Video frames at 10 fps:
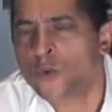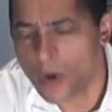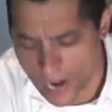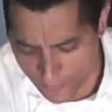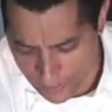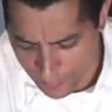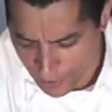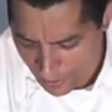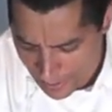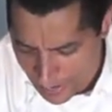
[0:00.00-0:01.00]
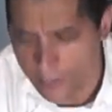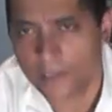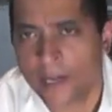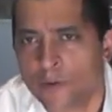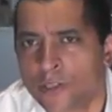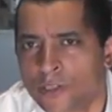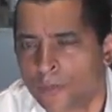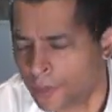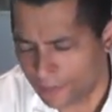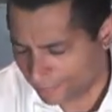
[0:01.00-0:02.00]
two eggs, but I'm going to add in that
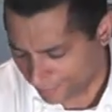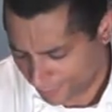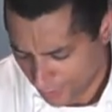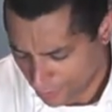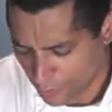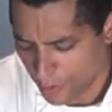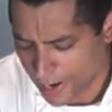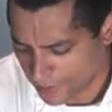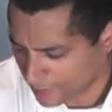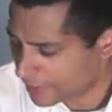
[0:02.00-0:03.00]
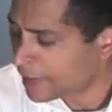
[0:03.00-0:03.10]
recipe. Two eggs.